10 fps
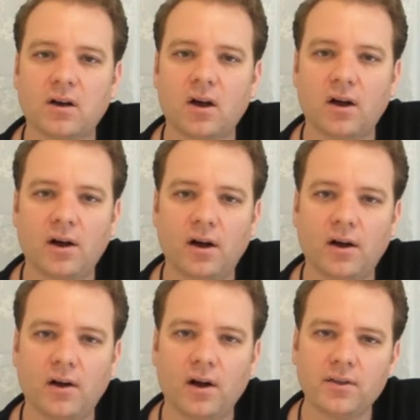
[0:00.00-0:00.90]

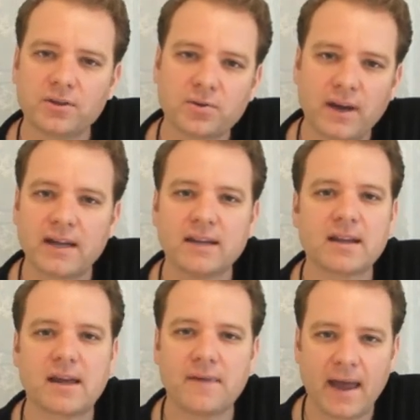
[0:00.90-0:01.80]
all the training
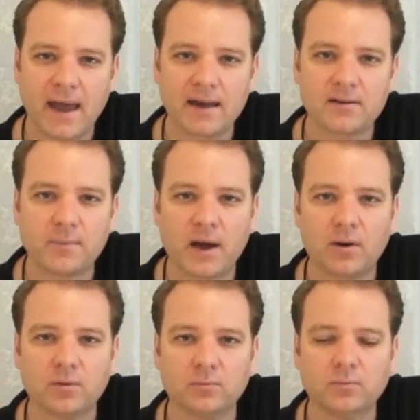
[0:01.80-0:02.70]
that I've had
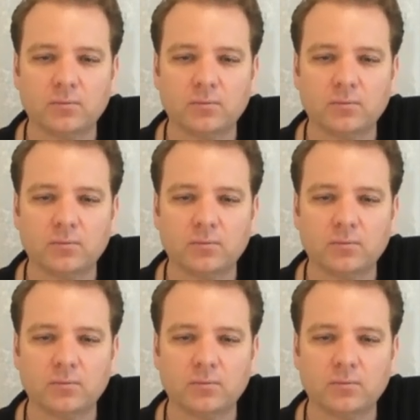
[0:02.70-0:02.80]
about